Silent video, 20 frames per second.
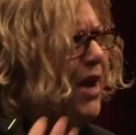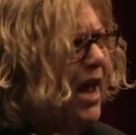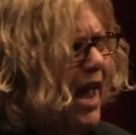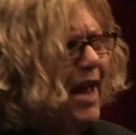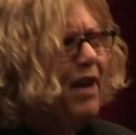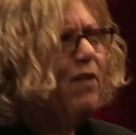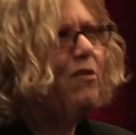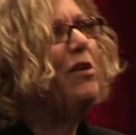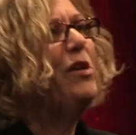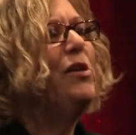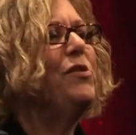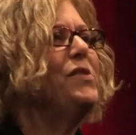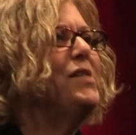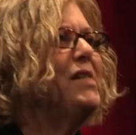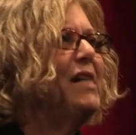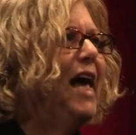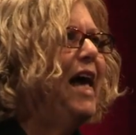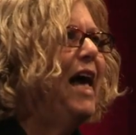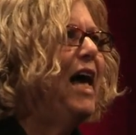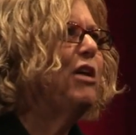or angry or
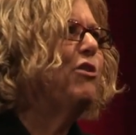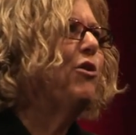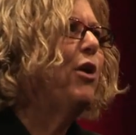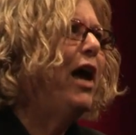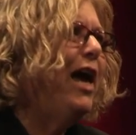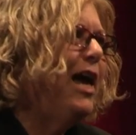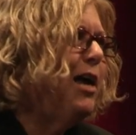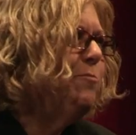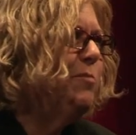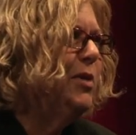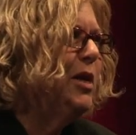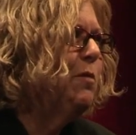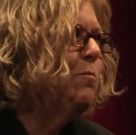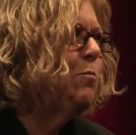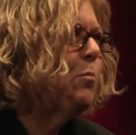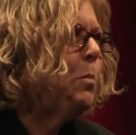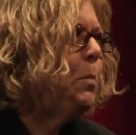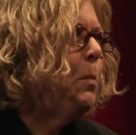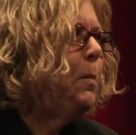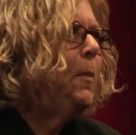sad or happy,
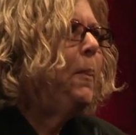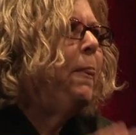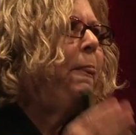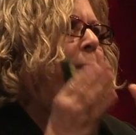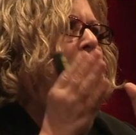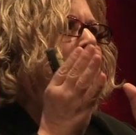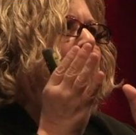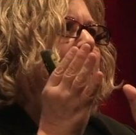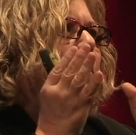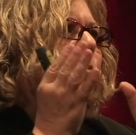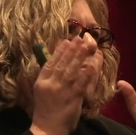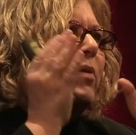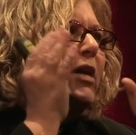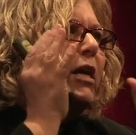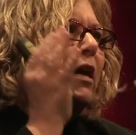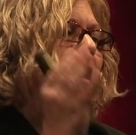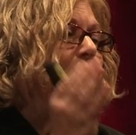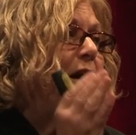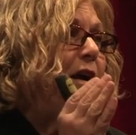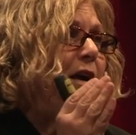
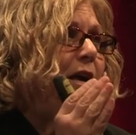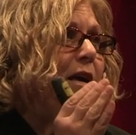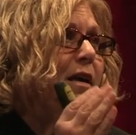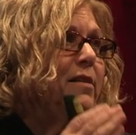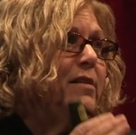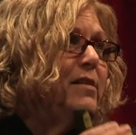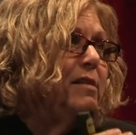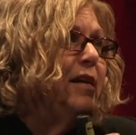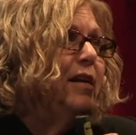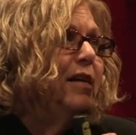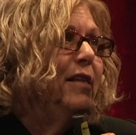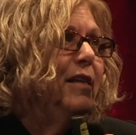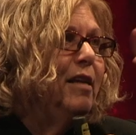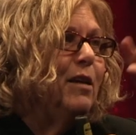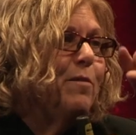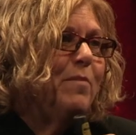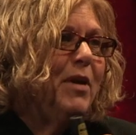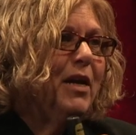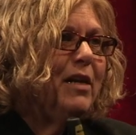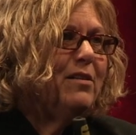because the
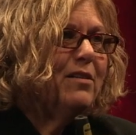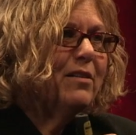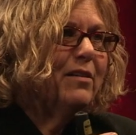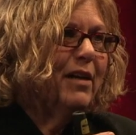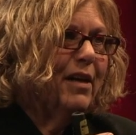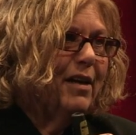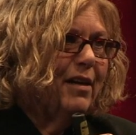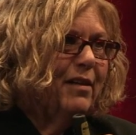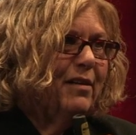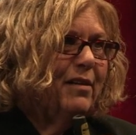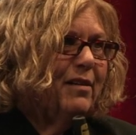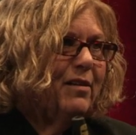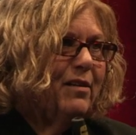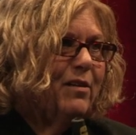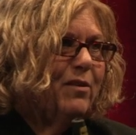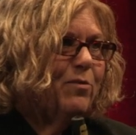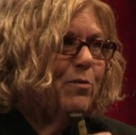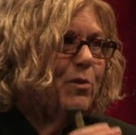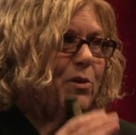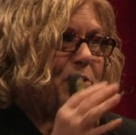amygdala,
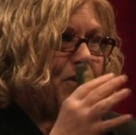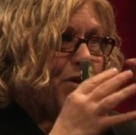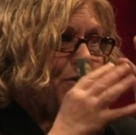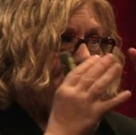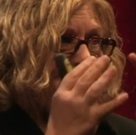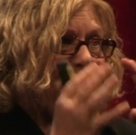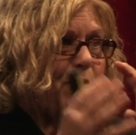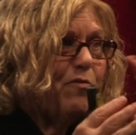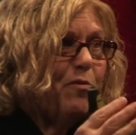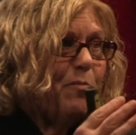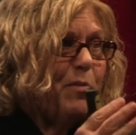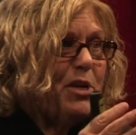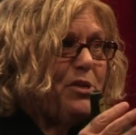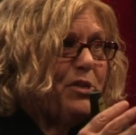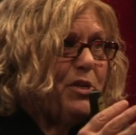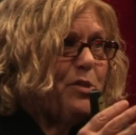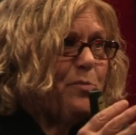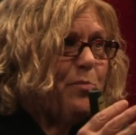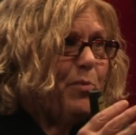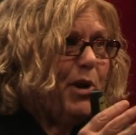where social
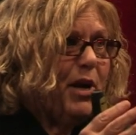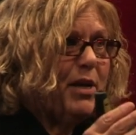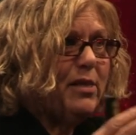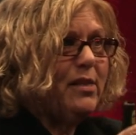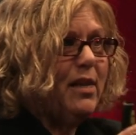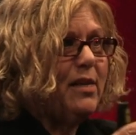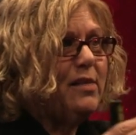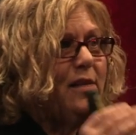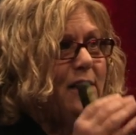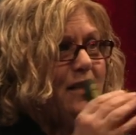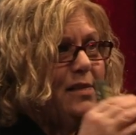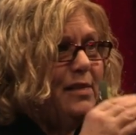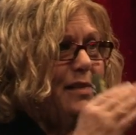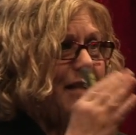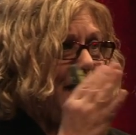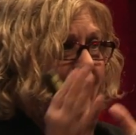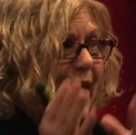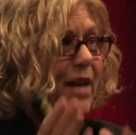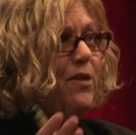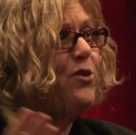information is processed, is
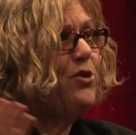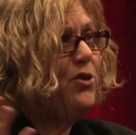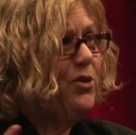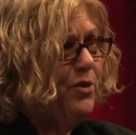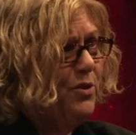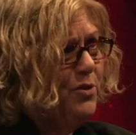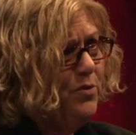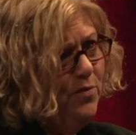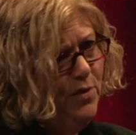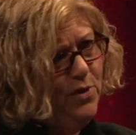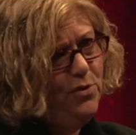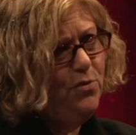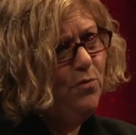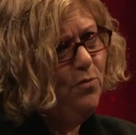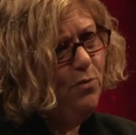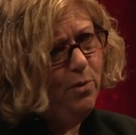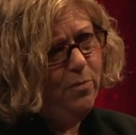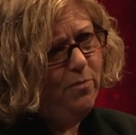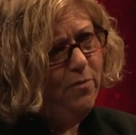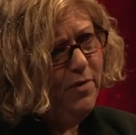attached to this
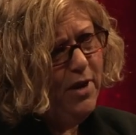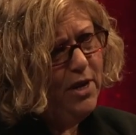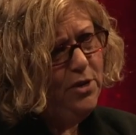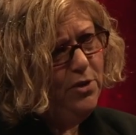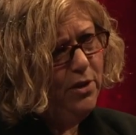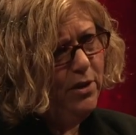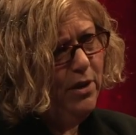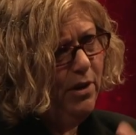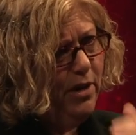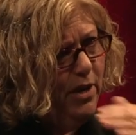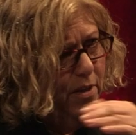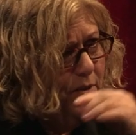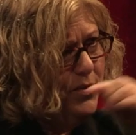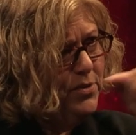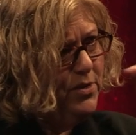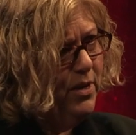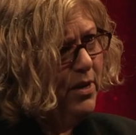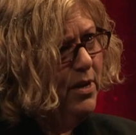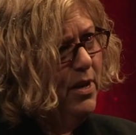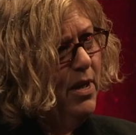fusiform facial area.
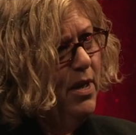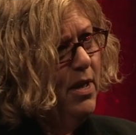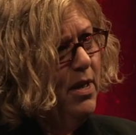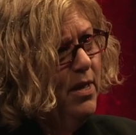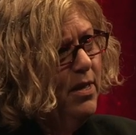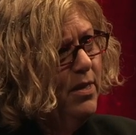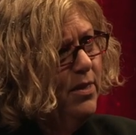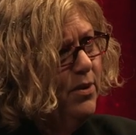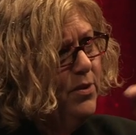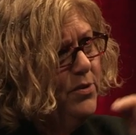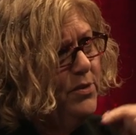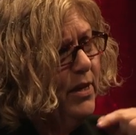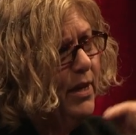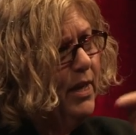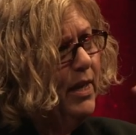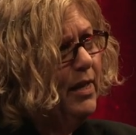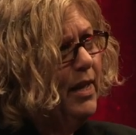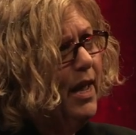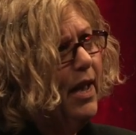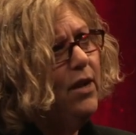There's a
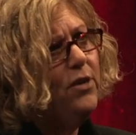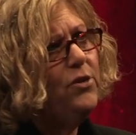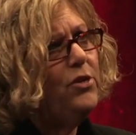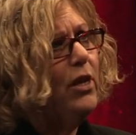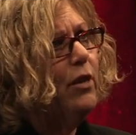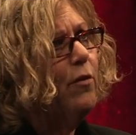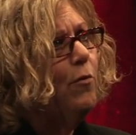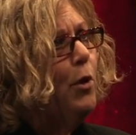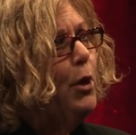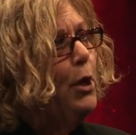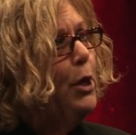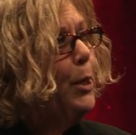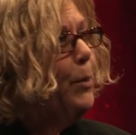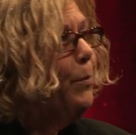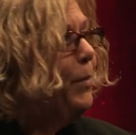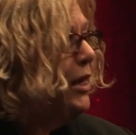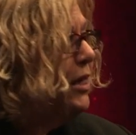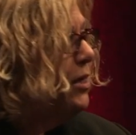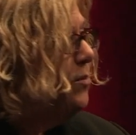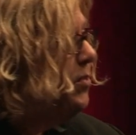connection.
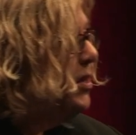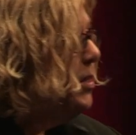But in